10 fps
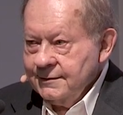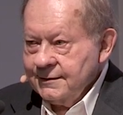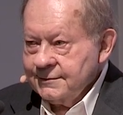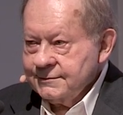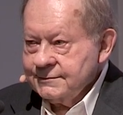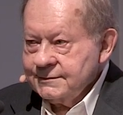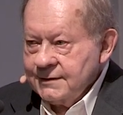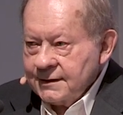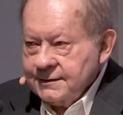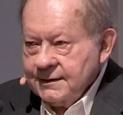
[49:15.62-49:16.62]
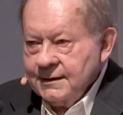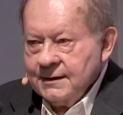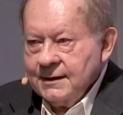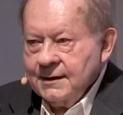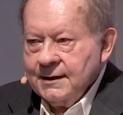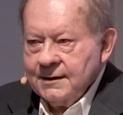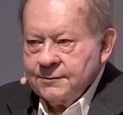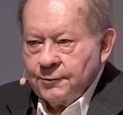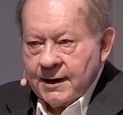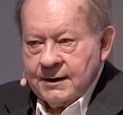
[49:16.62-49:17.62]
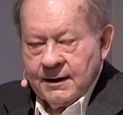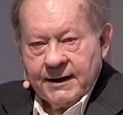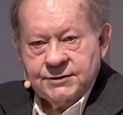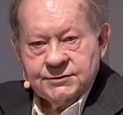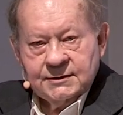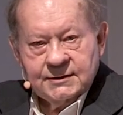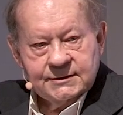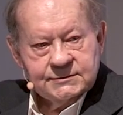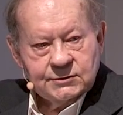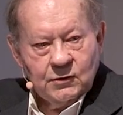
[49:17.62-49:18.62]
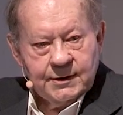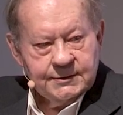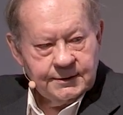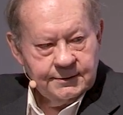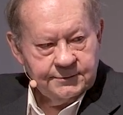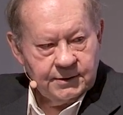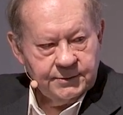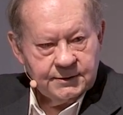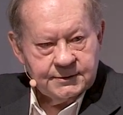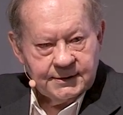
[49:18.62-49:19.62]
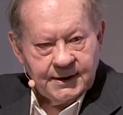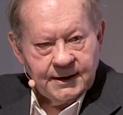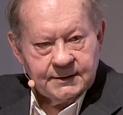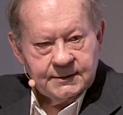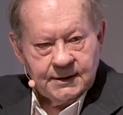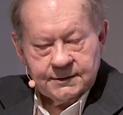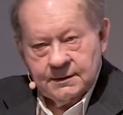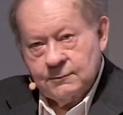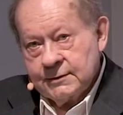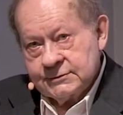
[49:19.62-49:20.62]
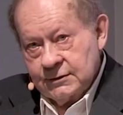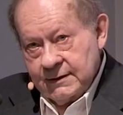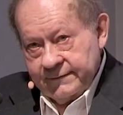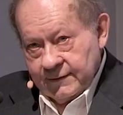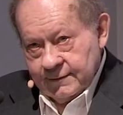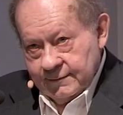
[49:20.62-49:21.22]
There's nothing in regulation that's going to contribute to that, nothing whatsoever.